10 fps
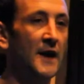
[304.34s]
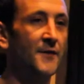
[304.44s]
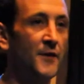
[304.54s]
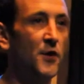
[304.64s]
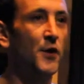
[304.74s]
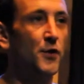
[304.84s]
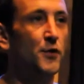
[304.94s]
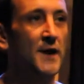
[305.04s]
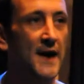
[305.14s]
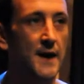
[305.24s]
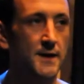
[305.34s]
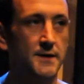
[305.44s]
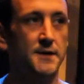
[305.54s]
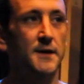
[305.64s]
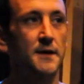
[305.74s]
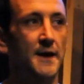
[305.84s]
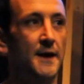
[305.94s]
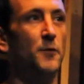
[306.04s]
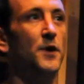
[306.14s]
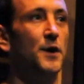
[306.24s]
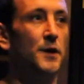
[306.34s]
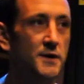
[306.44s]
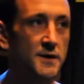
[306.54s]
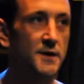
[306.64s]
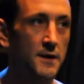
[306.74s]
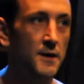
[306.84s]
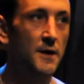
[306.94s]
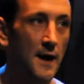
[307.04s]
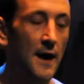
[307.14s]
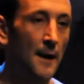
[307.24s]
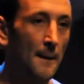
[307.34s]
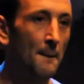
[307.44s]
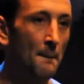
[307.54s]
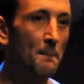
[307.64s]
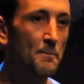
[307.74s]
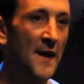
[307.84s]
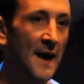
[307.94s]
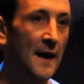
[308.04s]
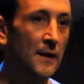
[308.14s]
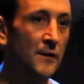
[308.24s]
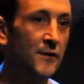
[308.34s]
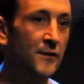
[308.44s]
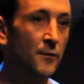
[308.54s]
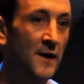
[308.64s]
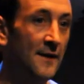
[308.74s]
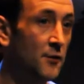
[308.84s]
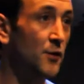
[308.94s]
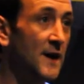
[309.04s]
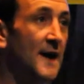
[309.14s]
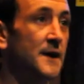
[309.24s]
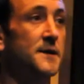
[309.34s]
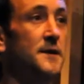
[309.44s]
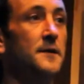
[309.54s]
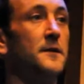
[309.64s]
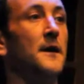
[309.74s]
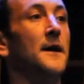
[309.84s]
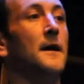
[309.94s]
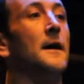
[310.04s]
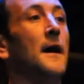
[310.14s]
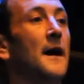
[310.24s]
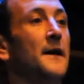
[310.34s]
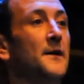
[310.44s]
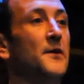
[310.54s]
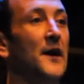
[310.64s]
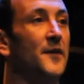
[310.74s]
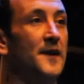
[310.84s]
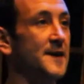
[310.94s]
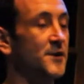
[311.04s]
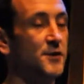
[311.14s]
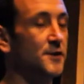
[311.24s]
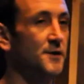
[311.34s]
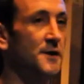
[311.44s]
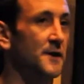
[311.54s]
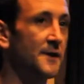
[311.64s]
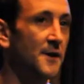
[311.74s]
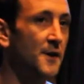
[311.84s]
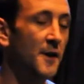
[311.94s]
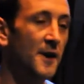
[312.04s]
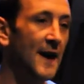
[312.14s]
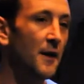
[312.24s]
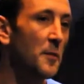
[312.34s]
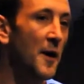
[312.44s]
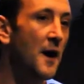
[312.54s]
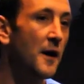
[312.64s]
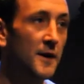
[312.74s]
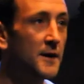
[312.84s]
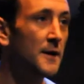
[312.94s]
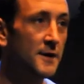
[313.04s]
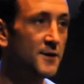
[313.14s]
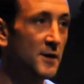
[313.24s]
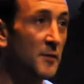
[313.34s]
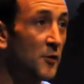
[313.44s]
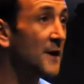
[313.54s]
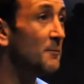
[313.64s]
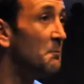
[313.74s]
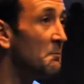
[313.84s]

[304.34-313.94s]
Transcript: if you've got a good cast, it works. And we have a good cast, and I think it's just going to, they're going to knock it out of the park, it's going to be brilliant.